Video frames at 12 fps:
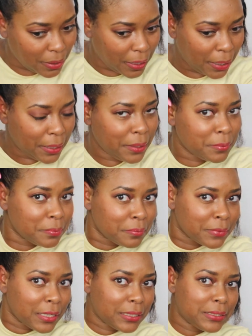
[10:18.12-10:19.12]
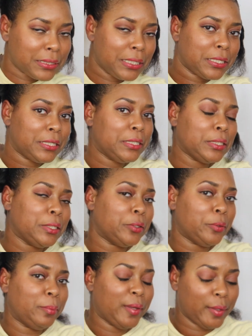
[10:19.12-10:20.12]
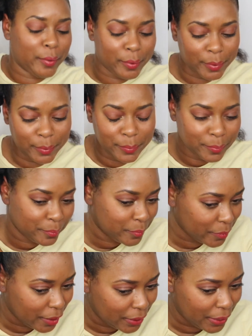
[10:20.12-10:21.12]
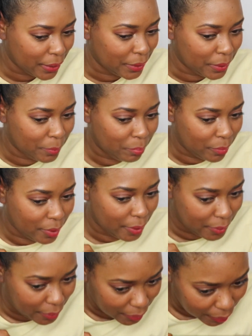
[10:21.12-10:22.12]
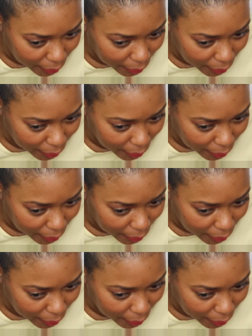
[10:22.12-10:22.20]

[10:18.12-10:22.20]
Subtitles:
Okay, it's looking a little better now that I'm braiding it